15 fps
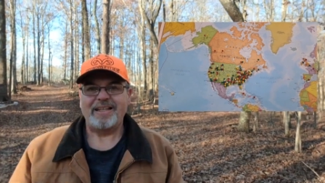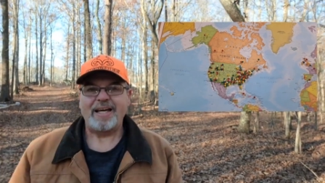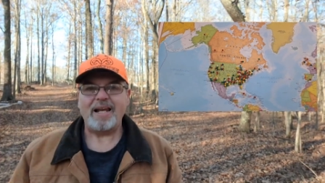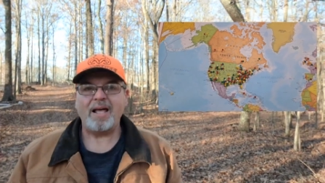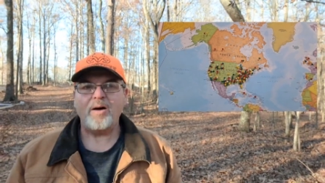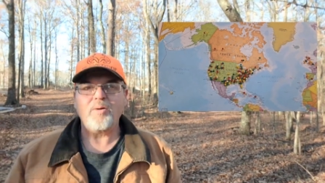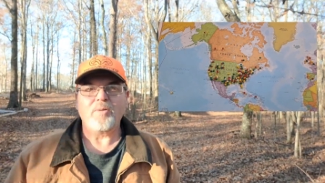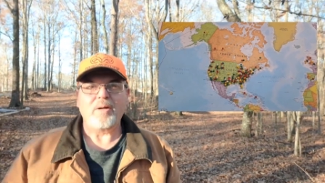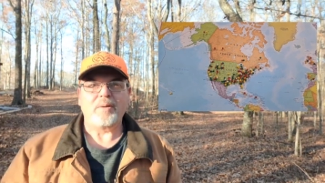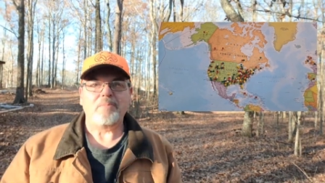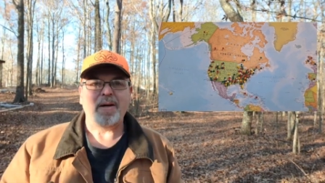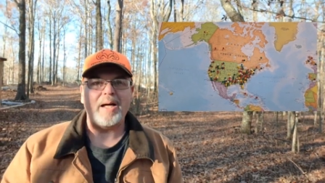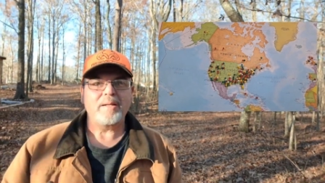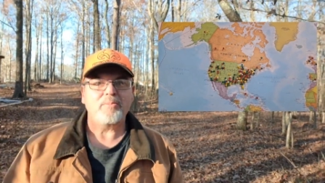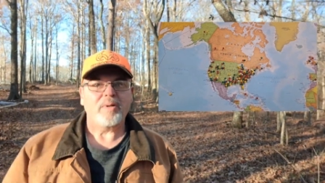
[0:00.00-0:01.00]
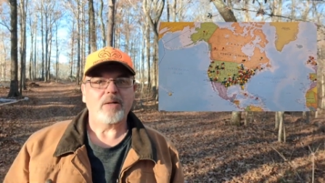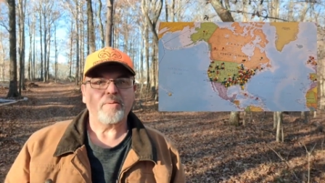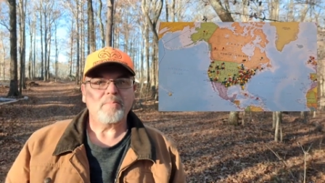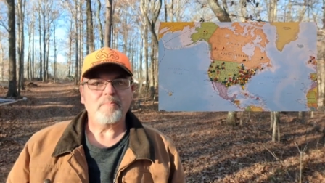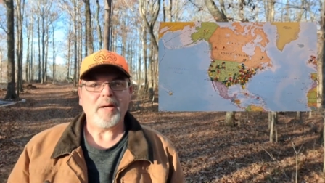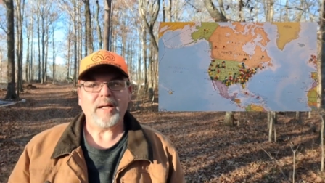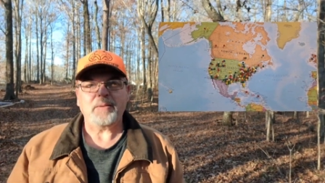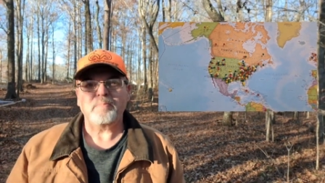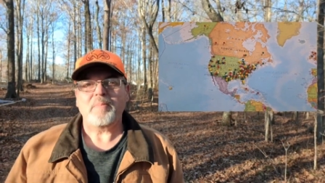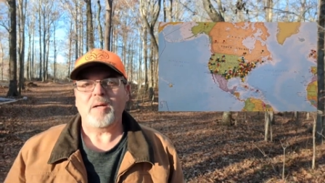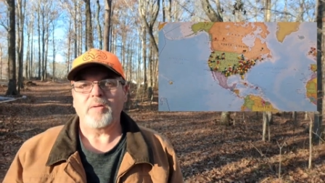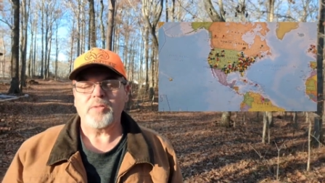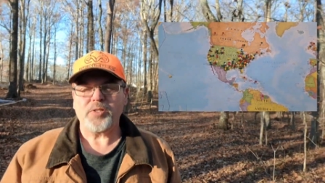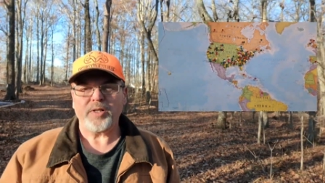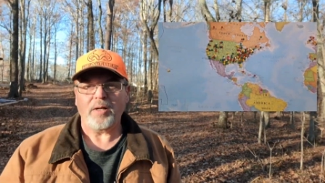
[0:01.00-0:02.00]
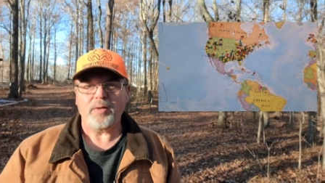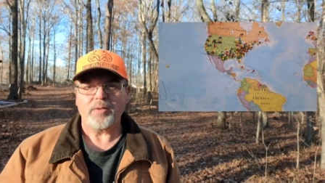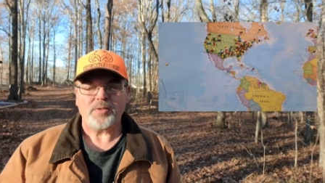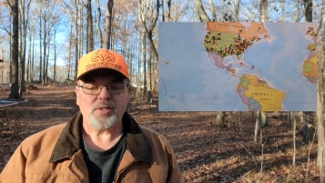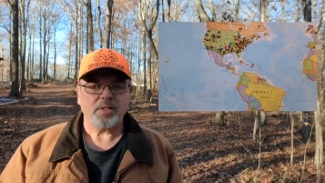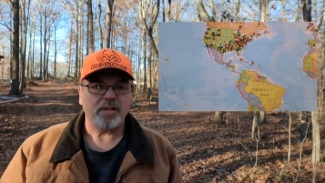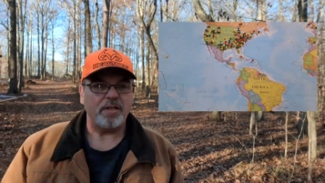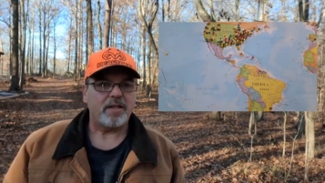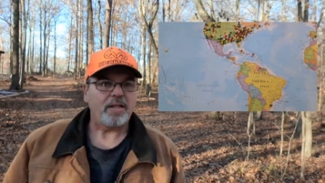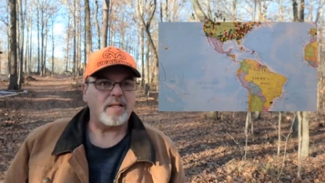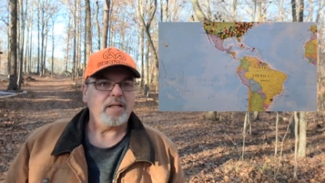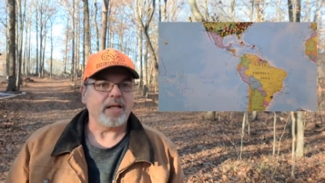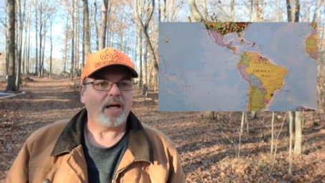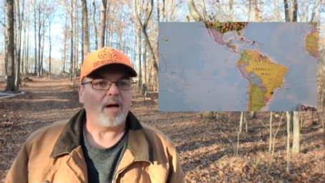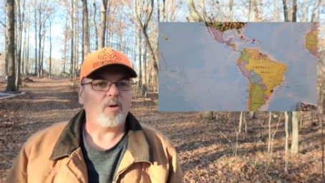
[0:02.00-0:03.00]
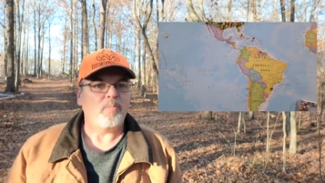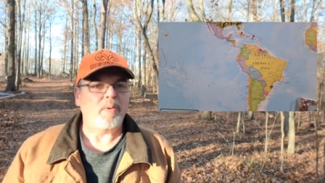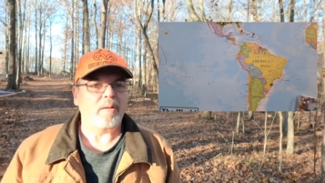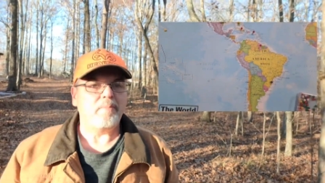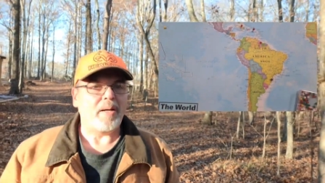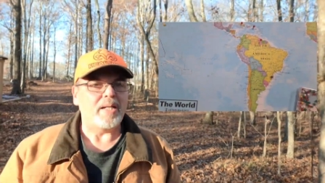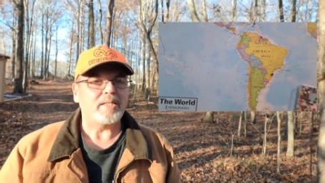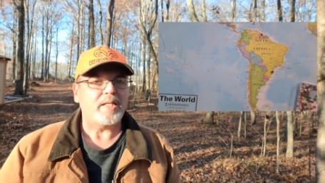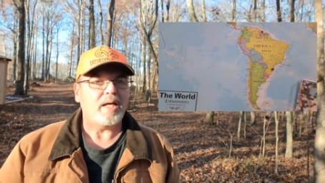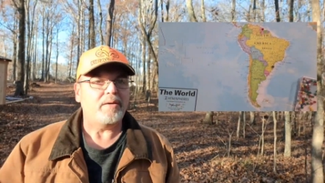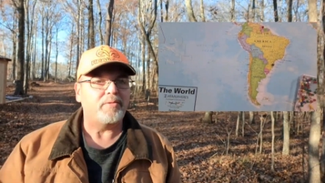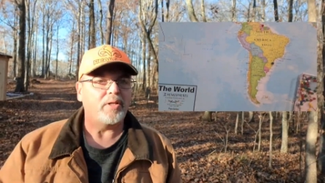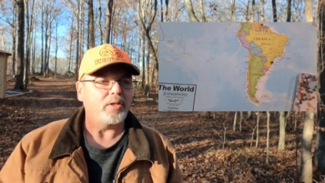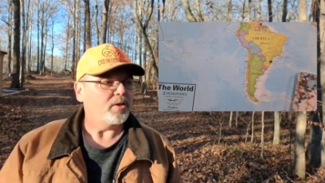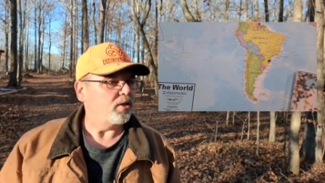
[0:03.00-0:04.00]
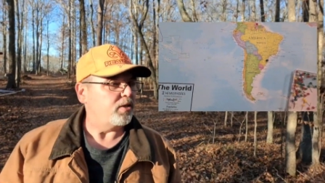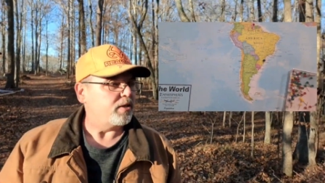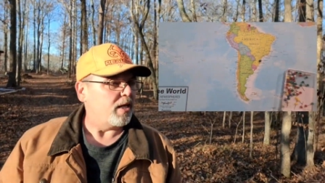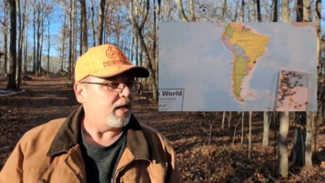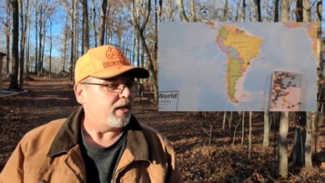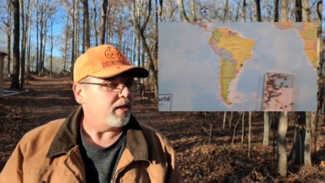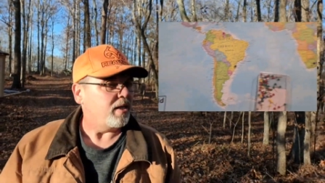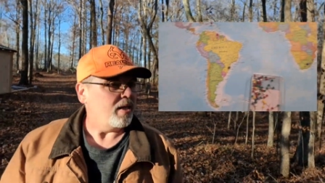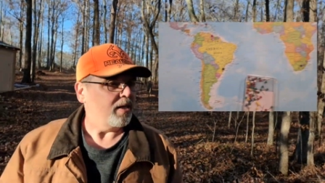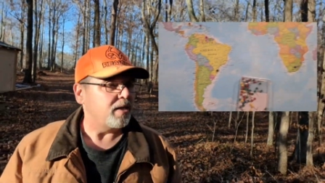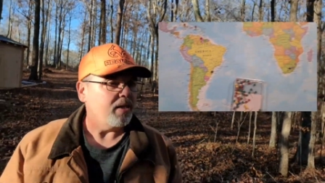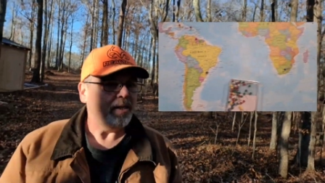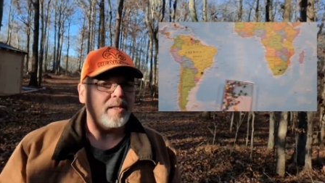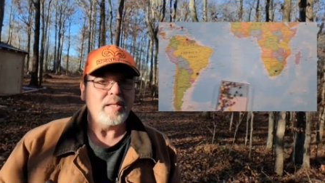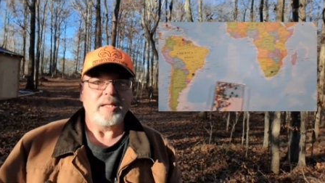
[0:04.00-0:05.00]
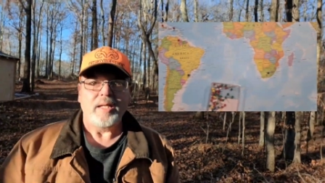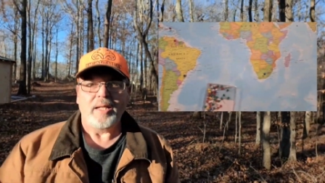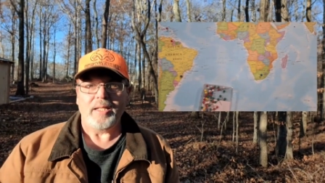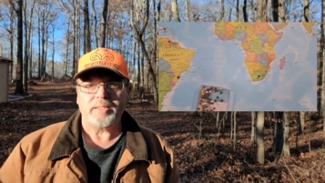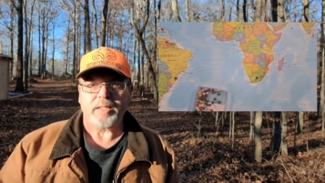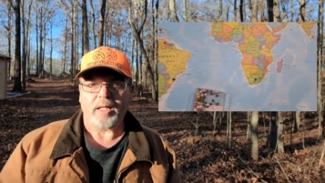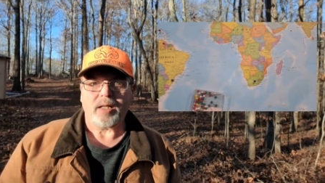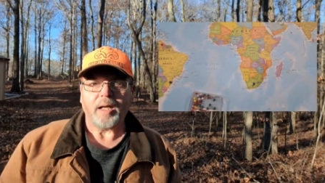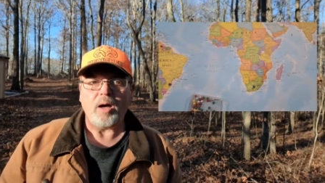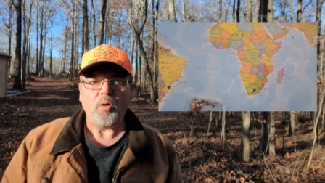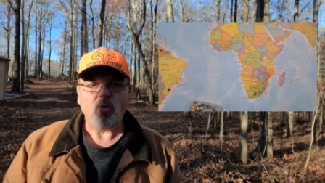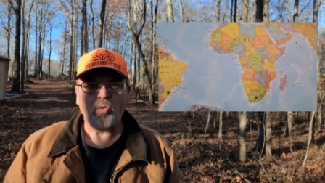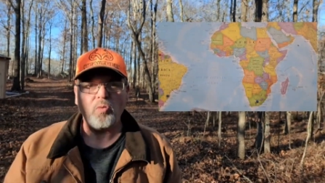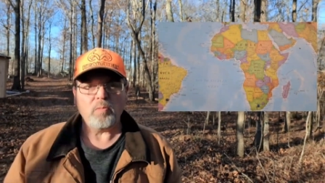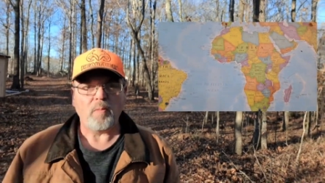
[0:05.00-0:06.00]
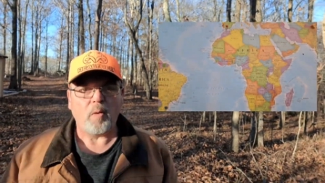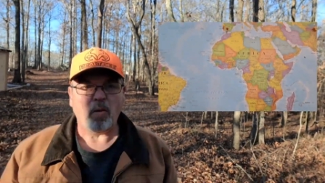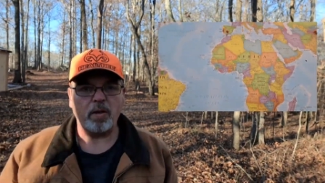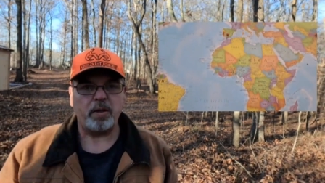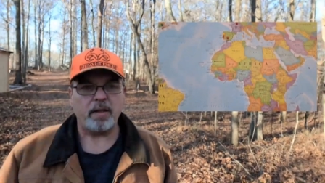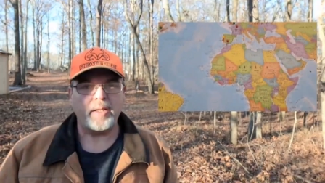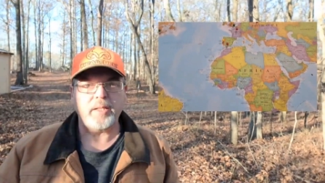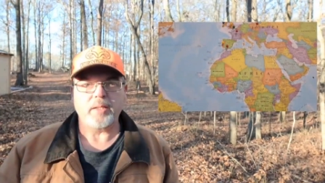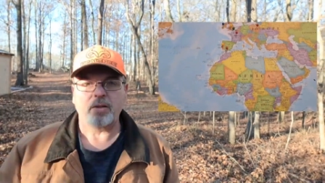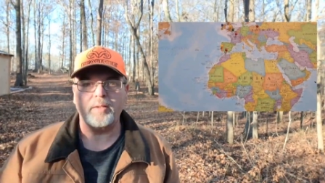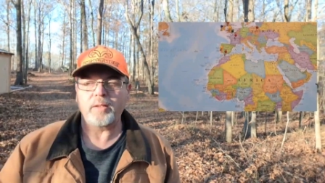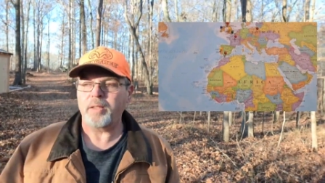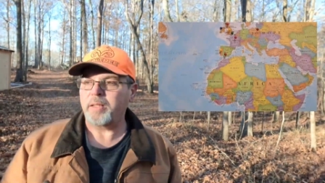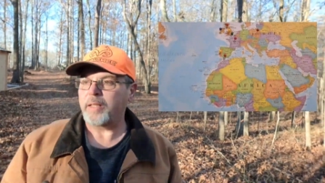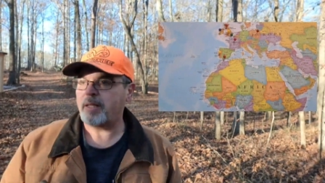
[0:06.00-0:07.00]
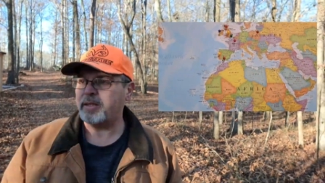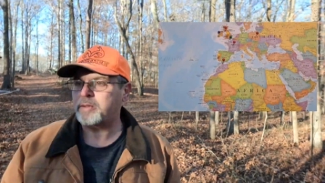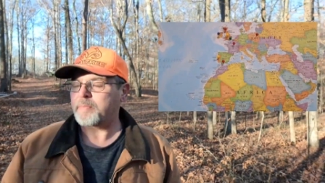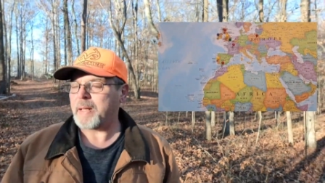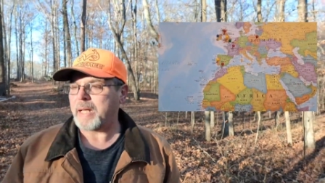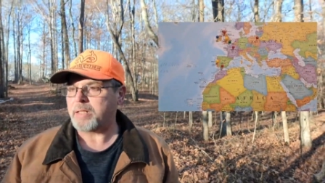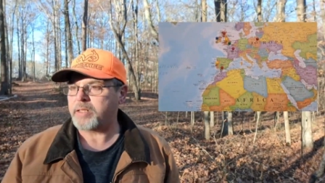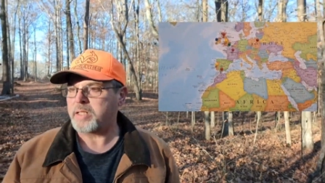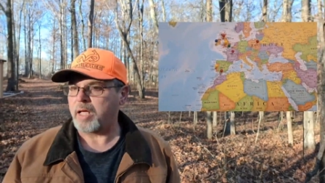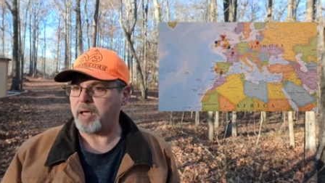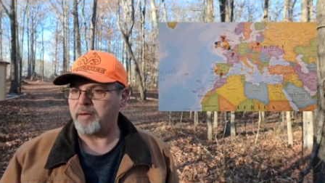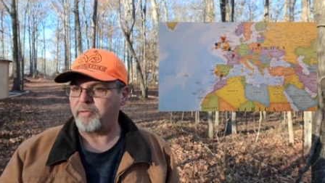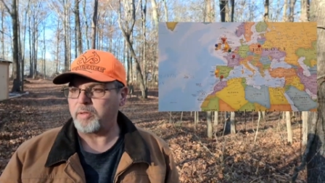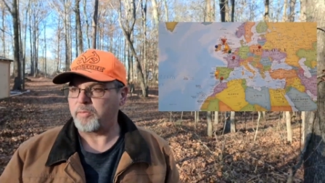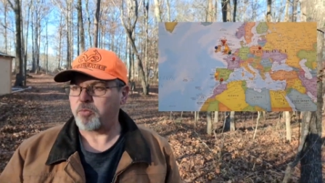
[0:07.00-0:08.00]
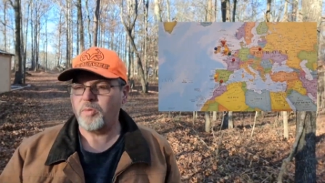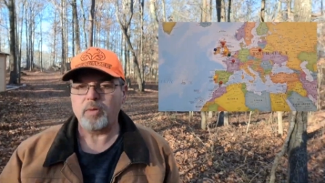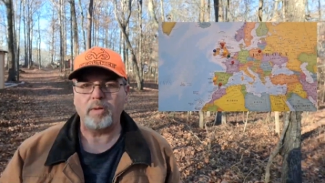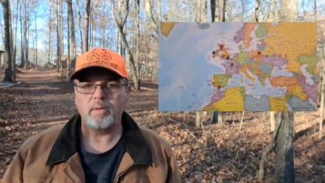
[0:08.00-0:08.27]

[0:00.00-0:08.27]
Hello everybody, welcome back to Burnt Church. I hope everybody's having a good day. It's a cold morning here. It's about seven.